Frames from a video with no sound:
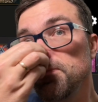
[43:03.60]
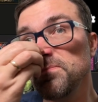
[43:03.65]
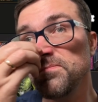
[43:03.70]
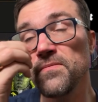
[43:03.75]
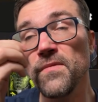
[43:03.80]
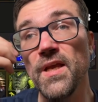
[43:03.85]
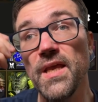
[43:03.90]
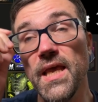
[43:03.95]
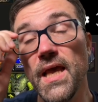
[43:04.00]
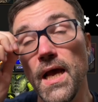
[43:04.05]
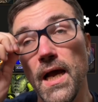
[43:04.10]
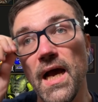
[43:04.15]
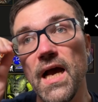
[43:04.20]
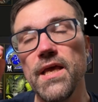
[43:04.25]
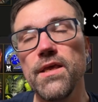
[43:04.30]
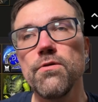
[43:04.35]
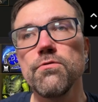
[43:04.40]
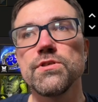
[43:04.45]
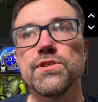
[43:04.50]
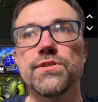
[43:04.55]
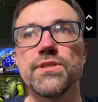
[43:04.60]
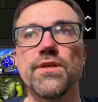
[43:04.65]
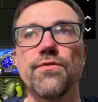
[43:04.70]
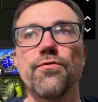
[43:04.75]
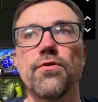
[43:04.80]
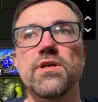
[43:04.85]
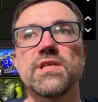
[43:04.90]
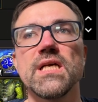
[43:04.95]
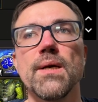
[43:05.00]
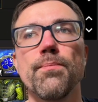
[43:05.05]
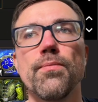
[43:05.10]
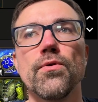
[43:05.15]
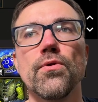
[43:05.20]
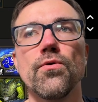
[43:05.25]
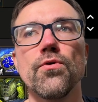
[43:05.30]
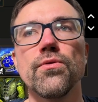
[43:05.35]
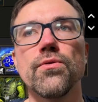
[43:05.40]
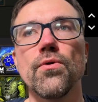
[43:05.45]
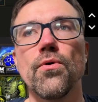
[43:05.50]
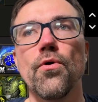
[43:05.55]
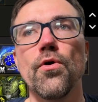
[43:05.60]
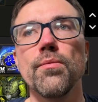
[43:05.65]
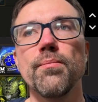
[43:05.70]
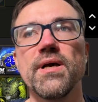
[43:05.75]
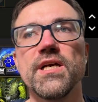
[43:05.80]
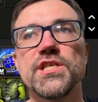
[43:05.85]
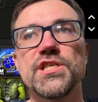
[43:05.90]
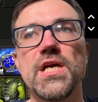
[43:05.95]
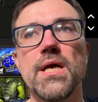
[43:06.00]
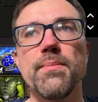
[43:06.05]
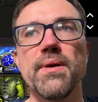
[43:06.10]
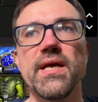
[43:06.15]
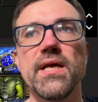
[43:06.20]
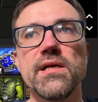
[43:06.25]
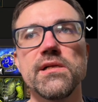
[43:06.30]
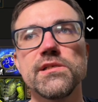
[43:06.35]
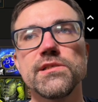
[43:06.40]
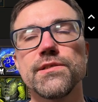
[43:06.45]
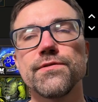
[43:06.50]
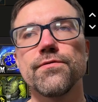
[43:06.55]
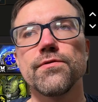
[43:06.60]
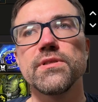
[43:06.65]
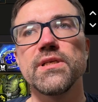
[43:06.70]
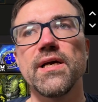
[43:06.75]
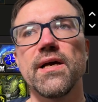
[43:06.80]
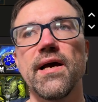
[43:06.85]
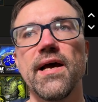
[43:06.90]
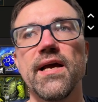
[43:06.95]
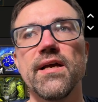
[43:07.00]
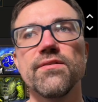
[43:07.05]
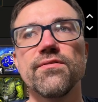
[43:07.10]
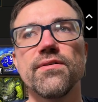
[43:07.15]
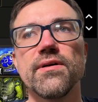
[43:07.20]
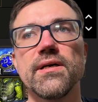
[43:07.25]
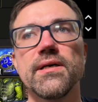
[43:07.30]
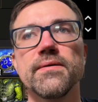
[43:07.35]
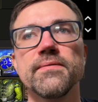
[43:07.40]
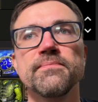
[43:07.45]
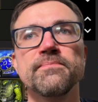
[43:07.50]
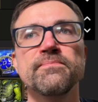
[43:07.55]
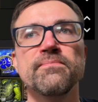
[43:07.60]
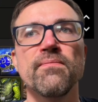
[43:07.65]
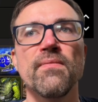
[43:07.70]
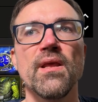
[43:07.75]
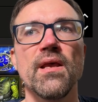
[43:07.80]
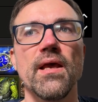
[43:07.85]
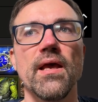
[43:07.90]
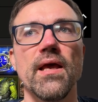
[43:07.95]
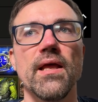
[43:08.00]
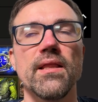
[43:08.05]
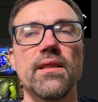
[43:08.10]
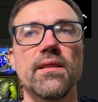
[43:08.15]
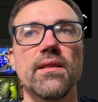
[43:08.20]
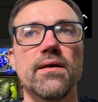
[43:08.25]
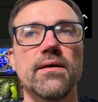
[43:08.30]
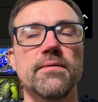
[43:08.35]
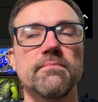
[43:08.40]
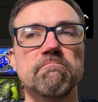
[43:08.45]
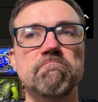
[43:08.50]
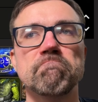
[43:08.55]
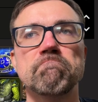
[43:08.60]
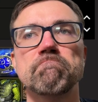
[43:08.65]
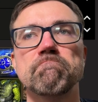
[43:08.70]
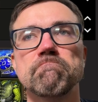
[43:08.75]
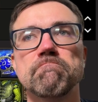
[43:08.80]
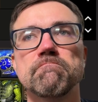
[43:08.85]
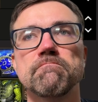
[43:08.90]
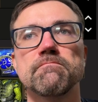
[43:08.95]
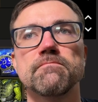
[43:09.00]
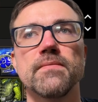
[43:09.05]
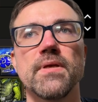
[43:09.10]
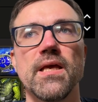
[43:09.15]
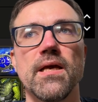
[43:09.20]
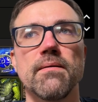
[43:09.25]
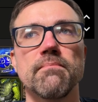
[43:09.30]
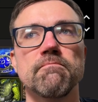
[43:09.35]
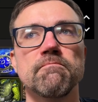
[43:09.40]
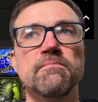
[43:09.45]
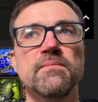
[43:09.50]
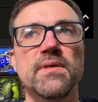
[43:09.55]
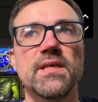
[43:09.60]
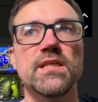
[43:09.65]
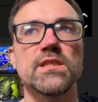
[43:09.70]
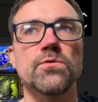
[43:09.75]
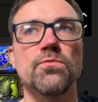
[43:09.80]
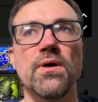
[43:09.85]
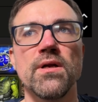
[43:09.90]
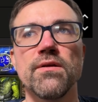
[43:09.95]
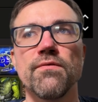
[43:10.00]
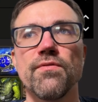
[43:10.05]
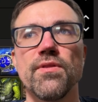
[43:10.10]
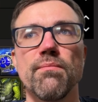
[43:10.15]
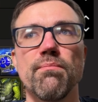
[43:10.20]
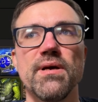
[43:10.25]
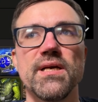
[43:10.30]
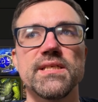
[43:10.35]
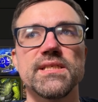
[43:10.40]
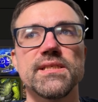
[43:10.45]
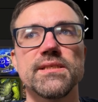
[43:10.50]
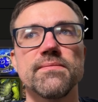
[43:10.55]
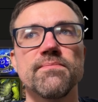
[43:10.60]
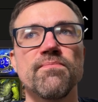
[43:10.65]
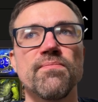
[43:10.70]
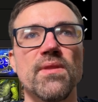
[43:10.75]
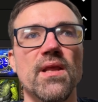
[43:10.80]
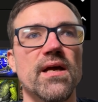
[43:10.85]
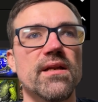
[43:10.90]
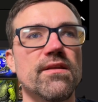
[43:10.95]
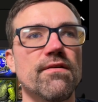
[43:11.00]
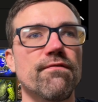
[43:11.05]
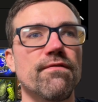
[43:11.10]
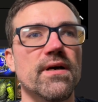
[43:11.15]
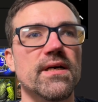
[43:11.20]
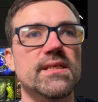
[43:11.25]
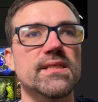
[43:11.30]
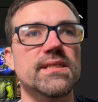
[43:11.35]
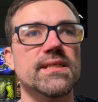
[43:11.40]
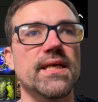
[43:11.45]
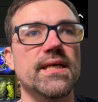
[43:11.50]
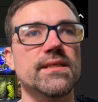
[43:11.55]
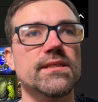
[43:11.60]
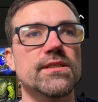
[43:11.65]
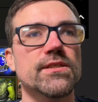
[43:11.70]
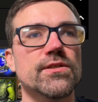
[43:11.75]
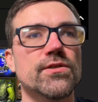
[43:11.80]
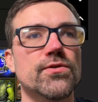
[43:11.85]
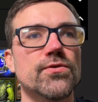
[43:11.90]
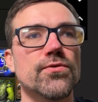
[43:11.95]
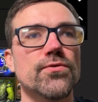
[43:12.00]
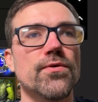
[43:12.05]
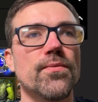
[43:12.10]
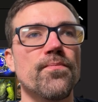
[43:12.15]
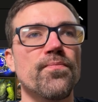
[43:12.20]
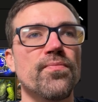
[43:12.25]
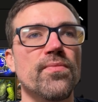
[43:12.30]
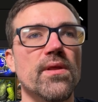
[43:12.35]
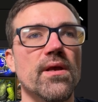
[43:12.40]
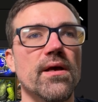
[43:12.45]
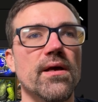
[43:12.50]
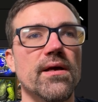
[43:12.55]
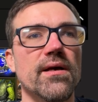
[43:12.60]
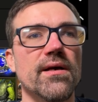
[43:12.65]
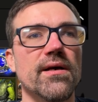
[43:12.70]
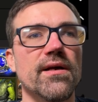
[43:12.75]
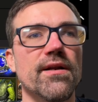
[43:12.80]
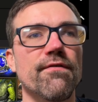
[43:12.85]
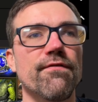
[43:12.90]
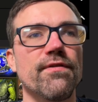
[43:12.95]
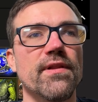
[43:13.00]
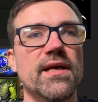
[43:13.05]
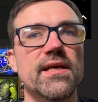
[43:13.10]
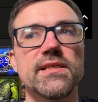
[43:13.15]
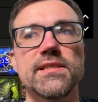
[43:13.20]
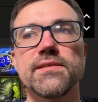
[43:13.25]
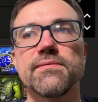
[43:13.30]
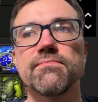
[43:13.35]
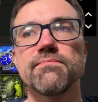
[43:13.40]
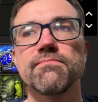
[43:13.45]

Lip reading: yeah, I use it, for example, on all my Shamails for the Hydra, and yeah, it's one of the best artifact sets to reflex,